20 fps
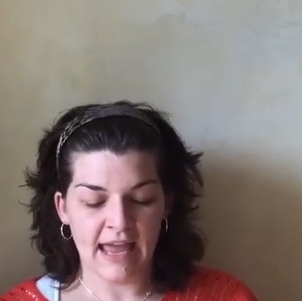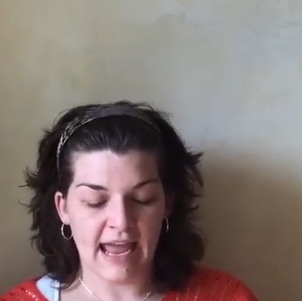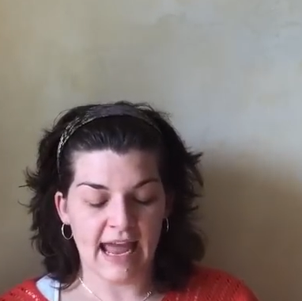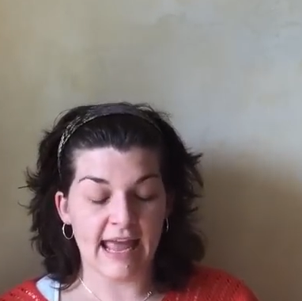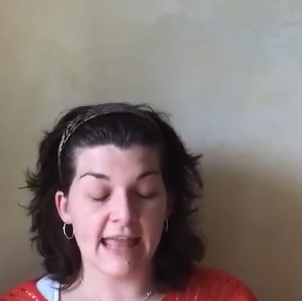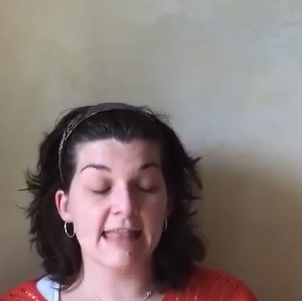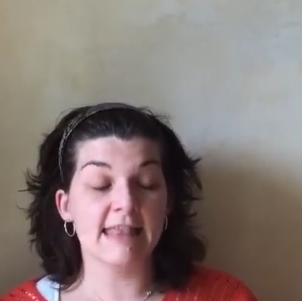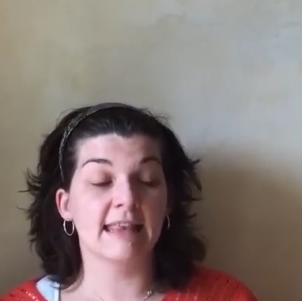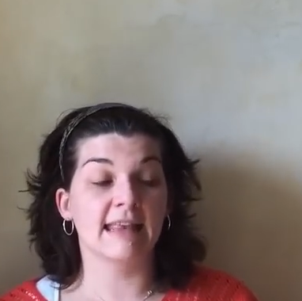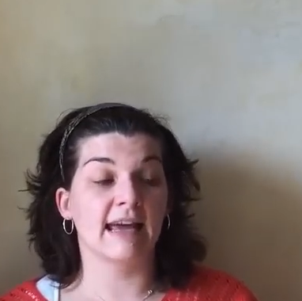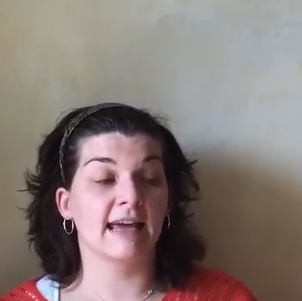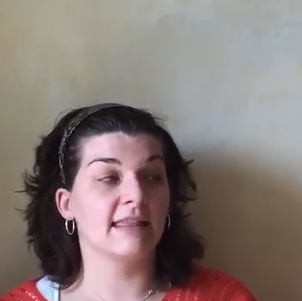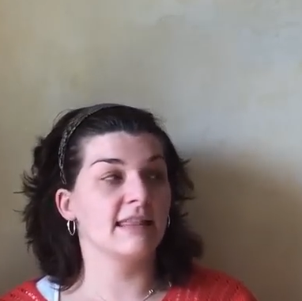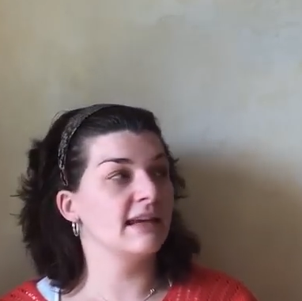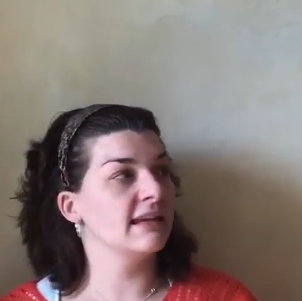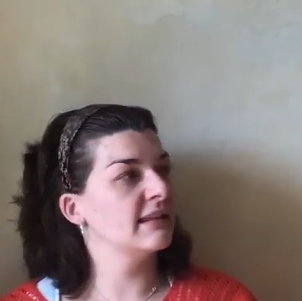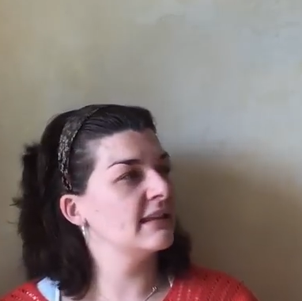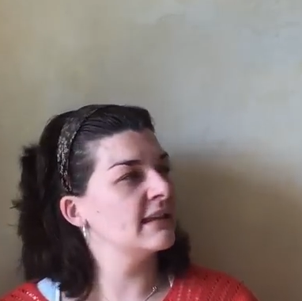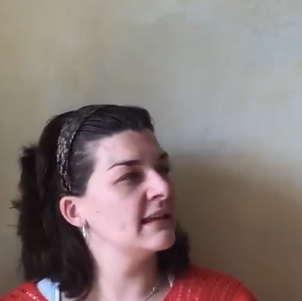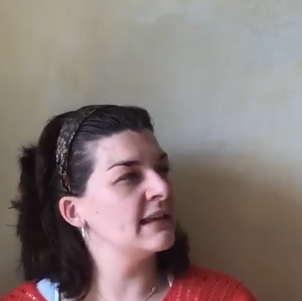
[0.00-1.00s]
And I
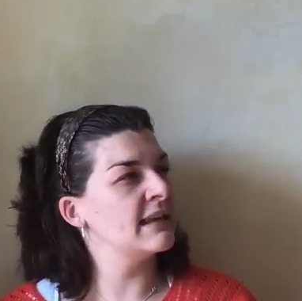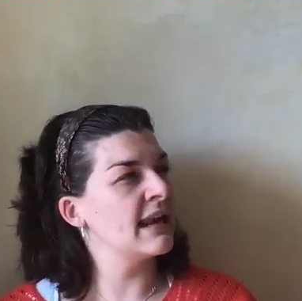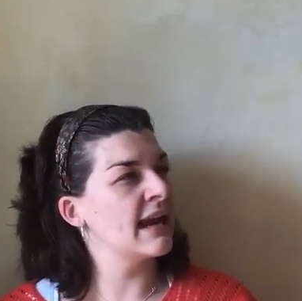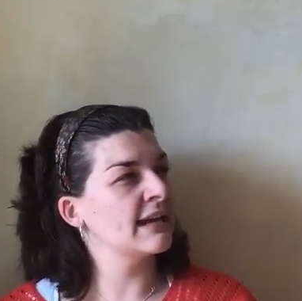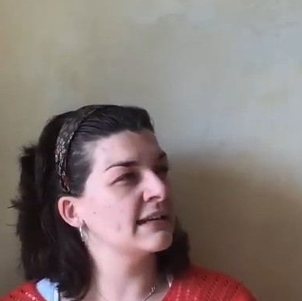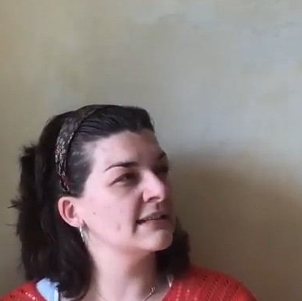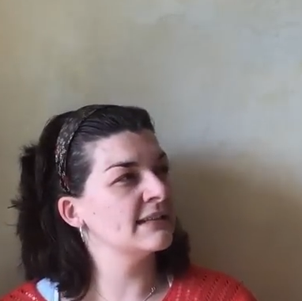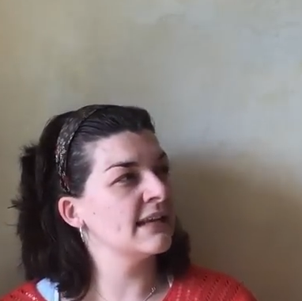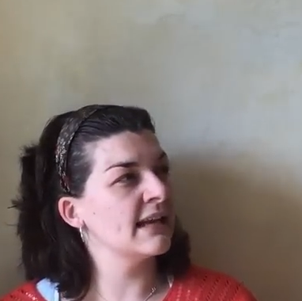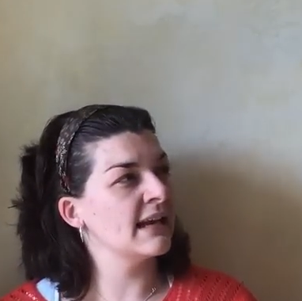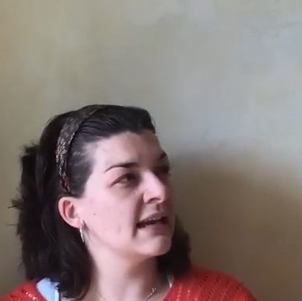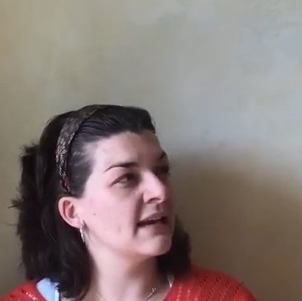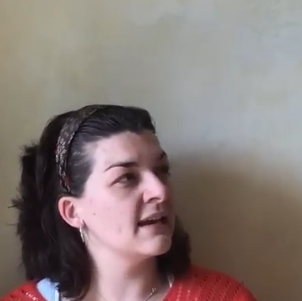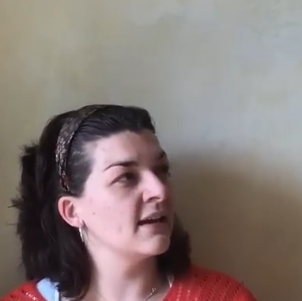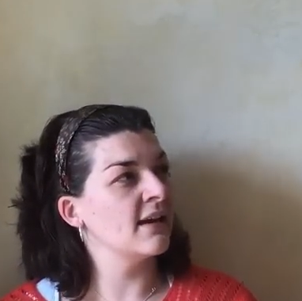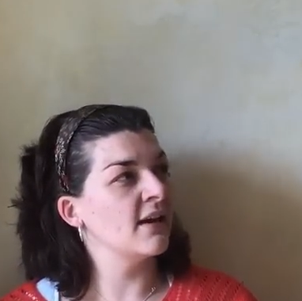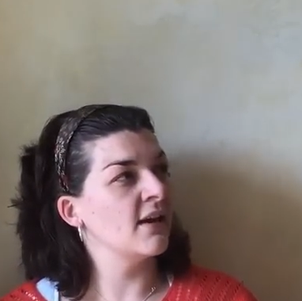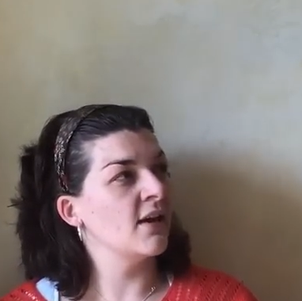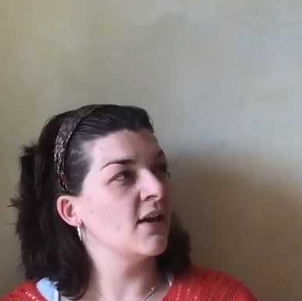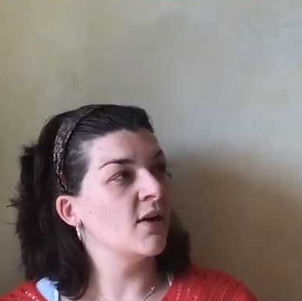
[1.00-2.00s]
think the next night
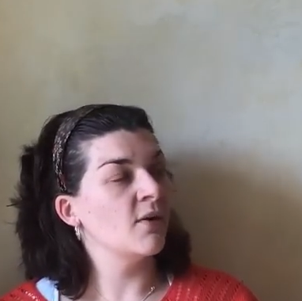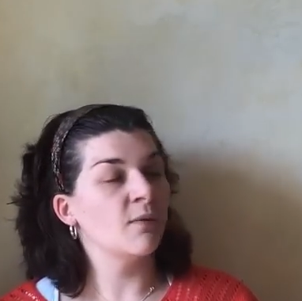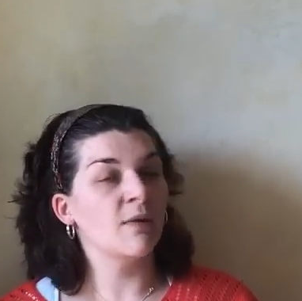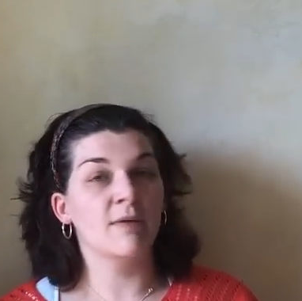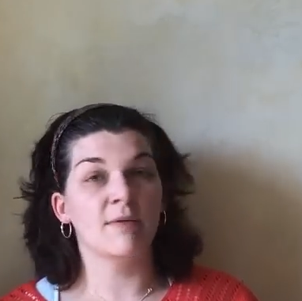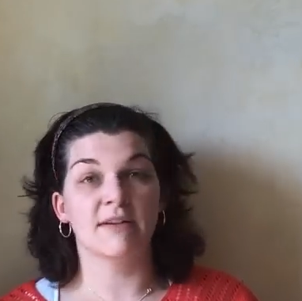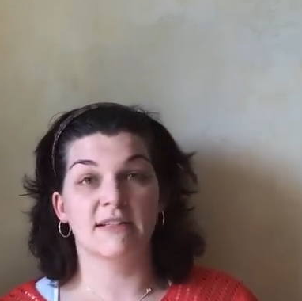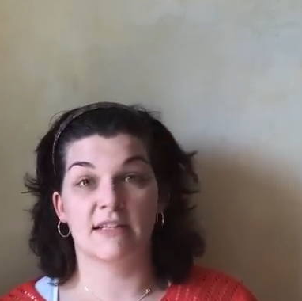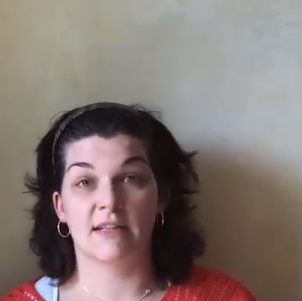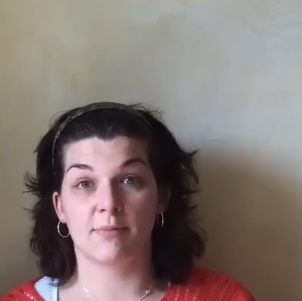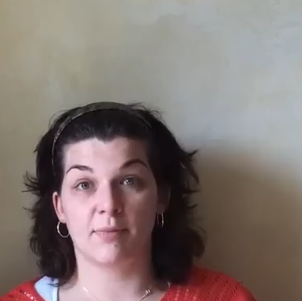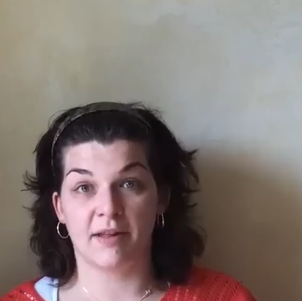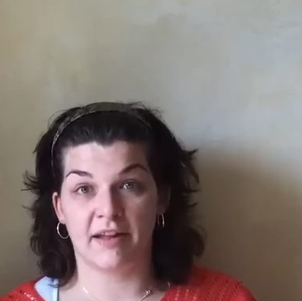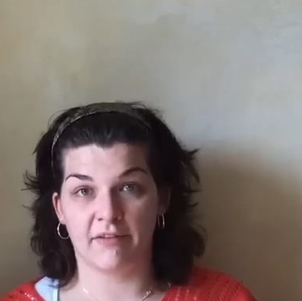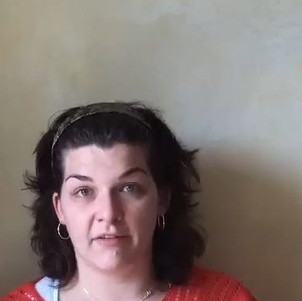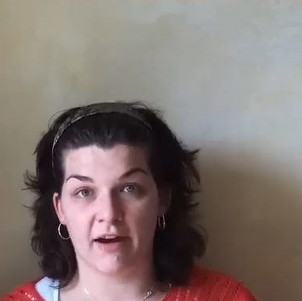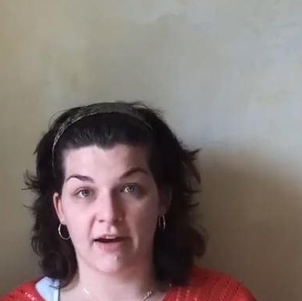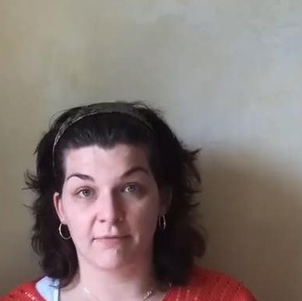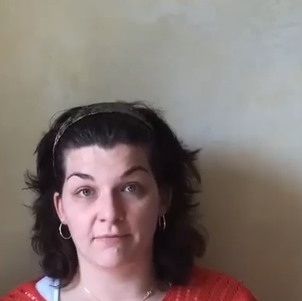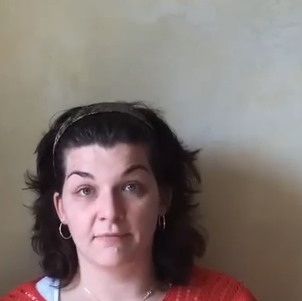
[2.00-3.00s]
we went to the
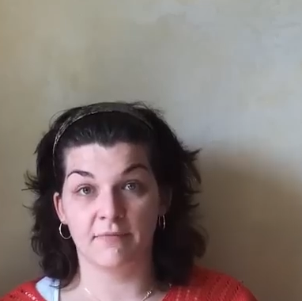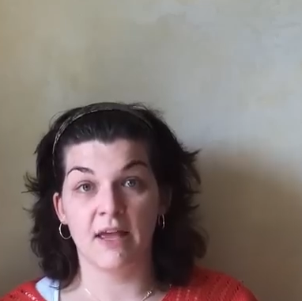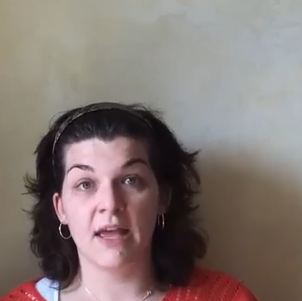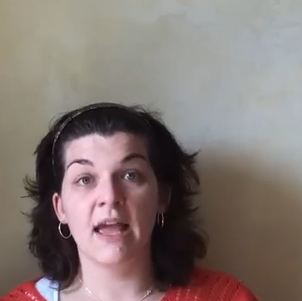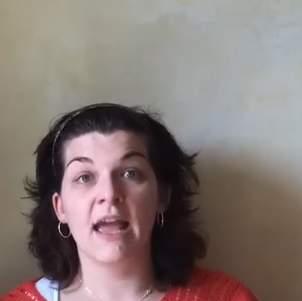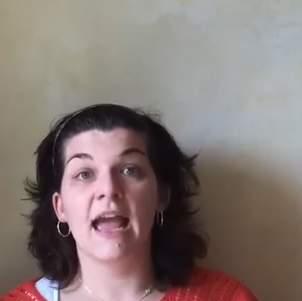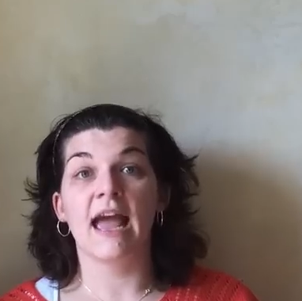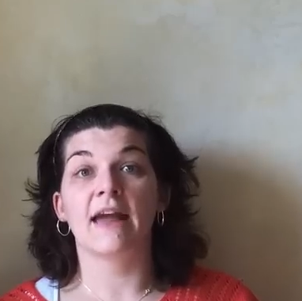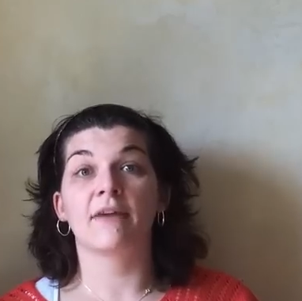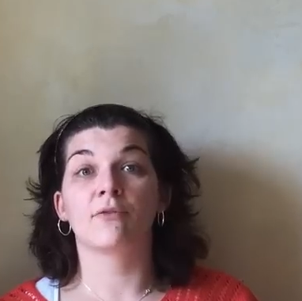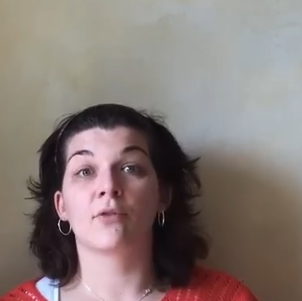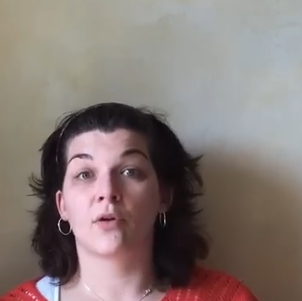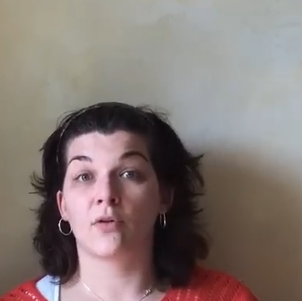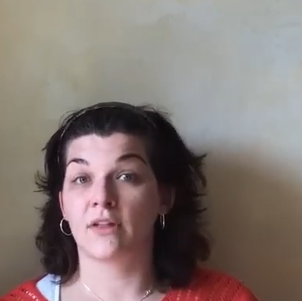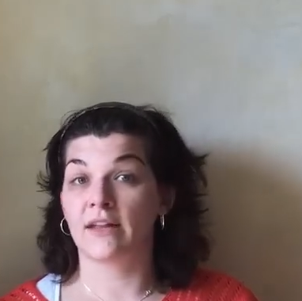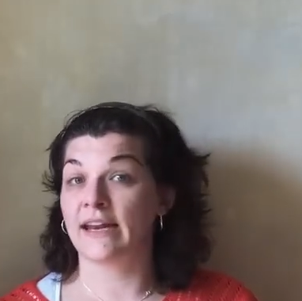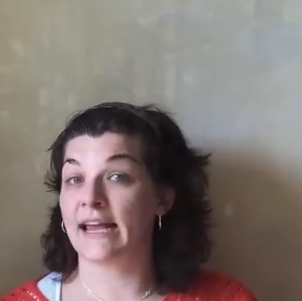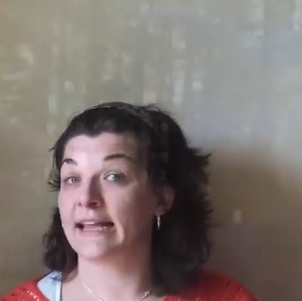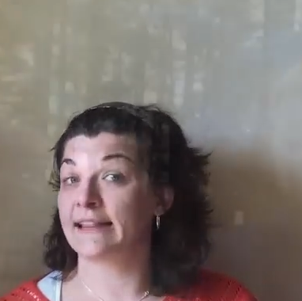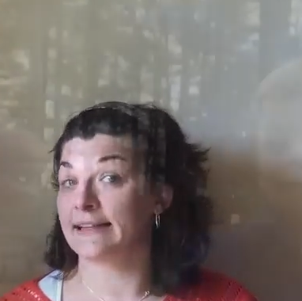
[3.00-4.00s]
playground and
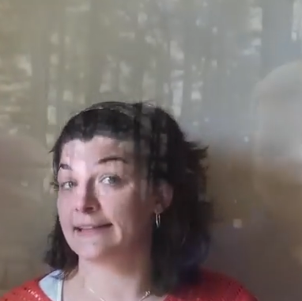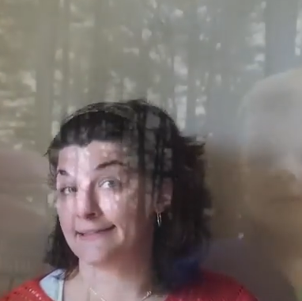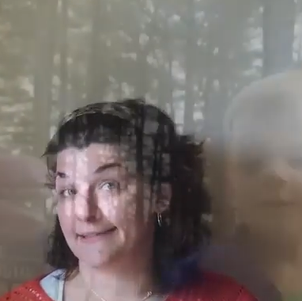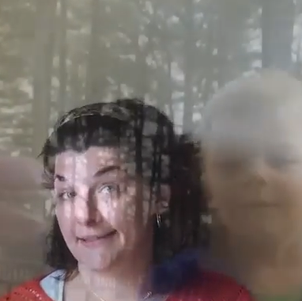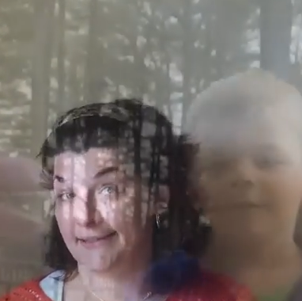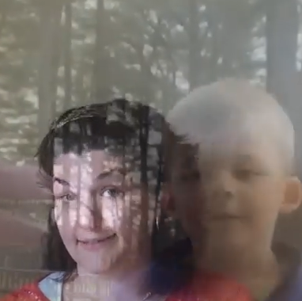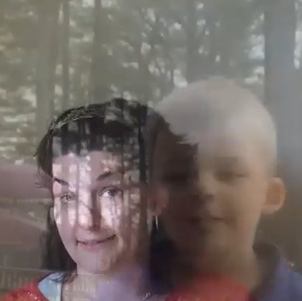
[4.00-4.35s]
Roland had this.